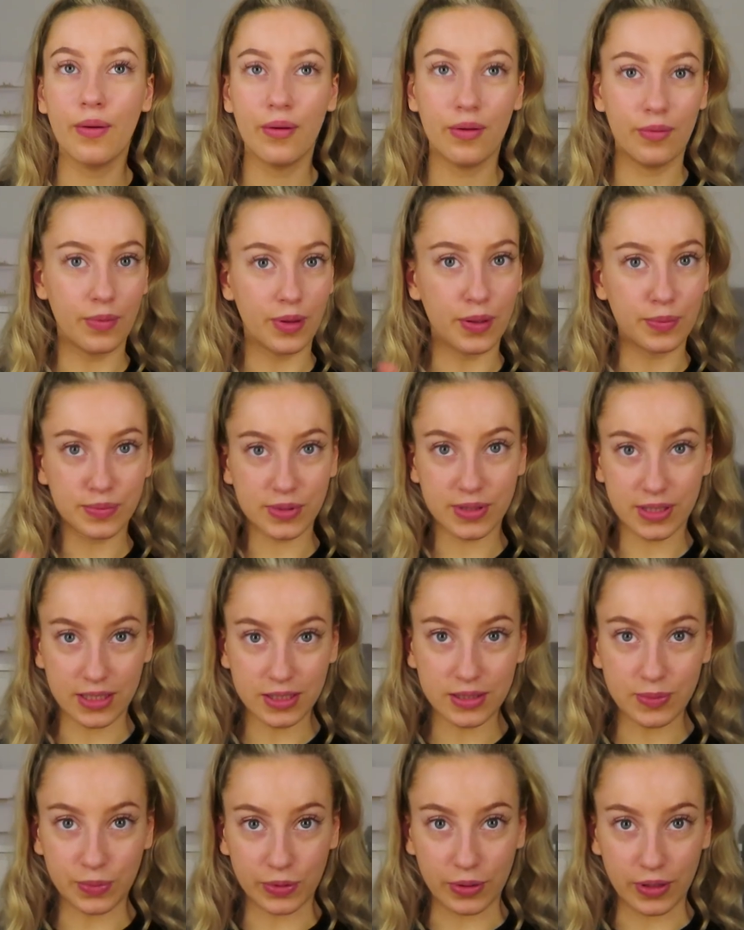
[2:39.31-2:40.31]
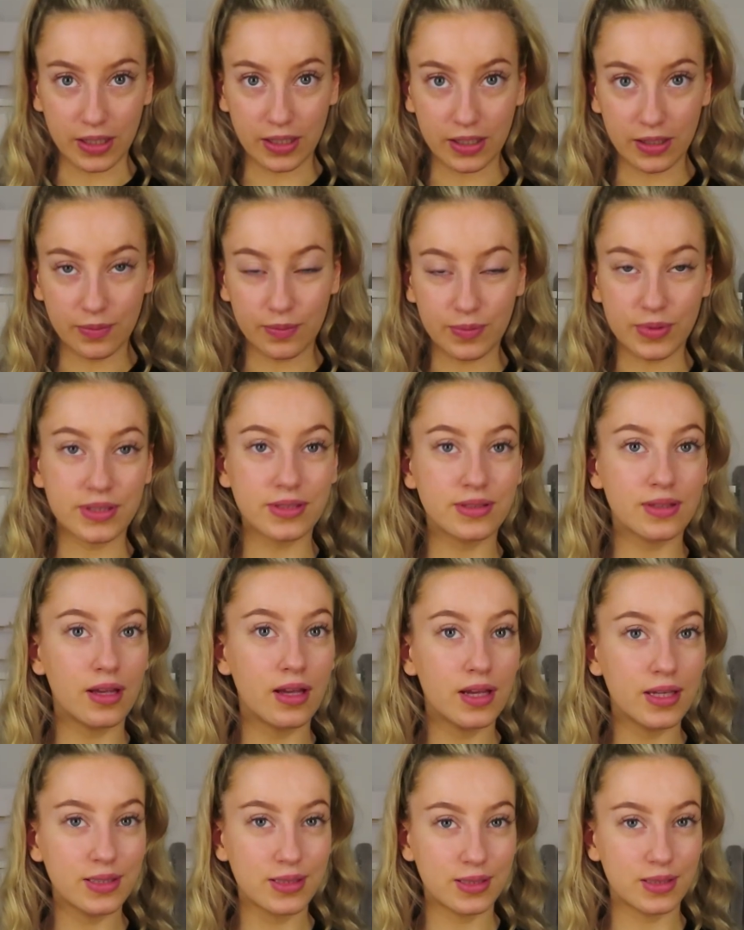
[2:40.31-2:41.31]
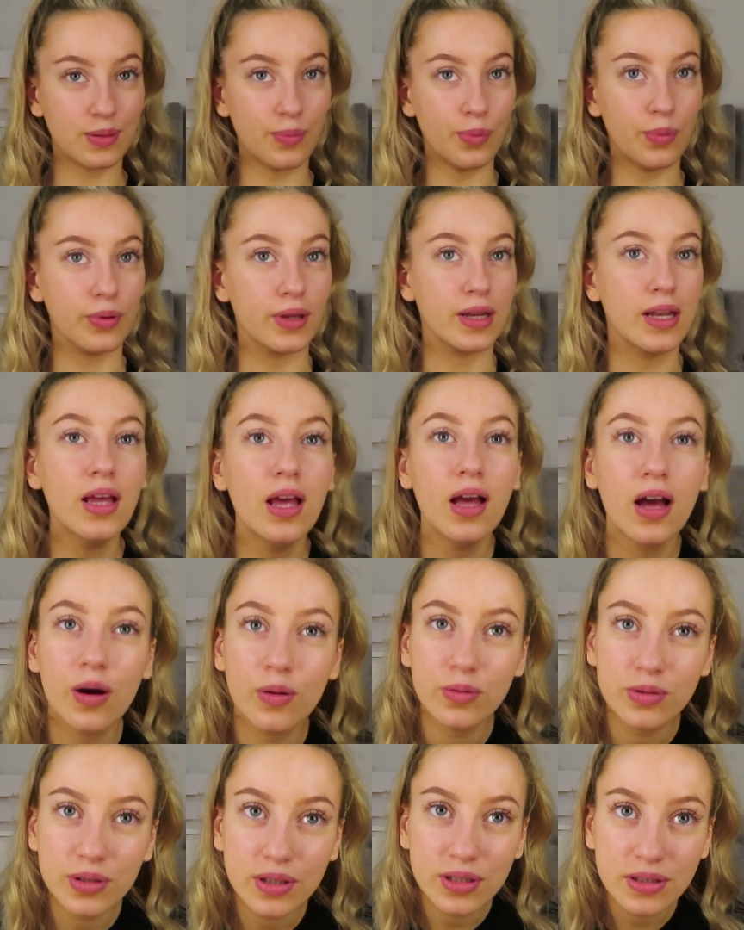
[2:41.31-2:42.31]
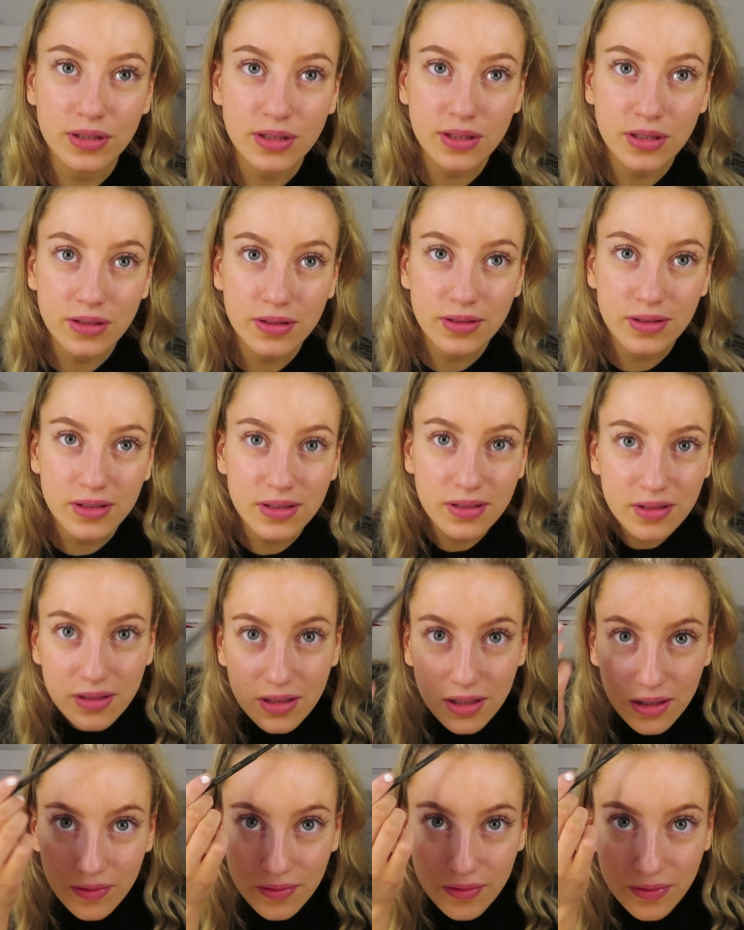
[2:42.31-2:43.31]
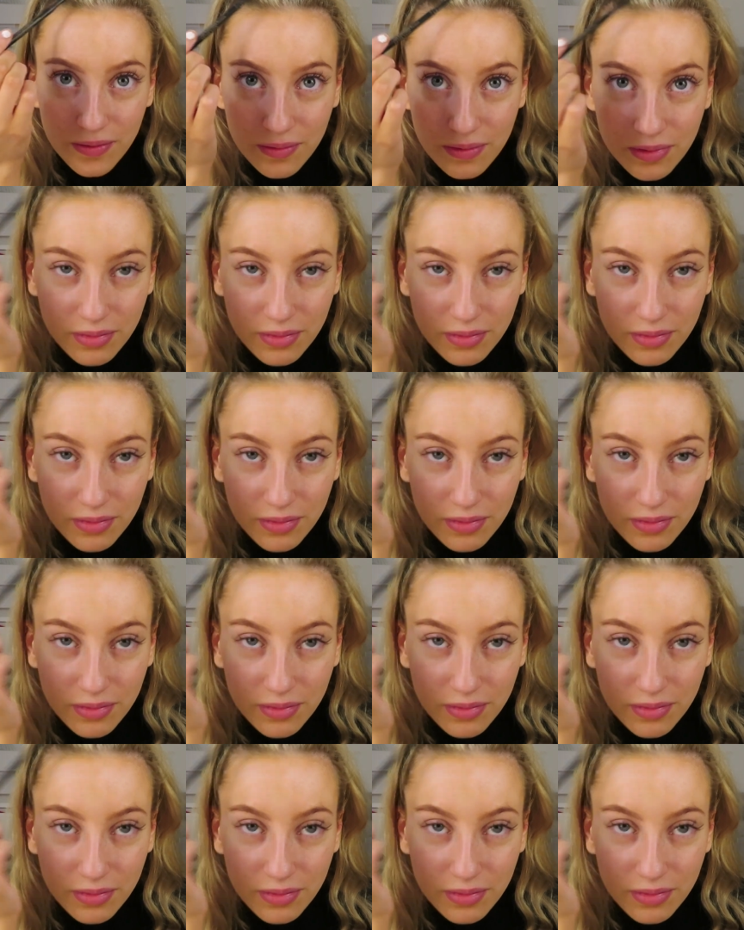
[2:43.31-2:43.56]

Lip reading: But besides the point. Also, I don't have,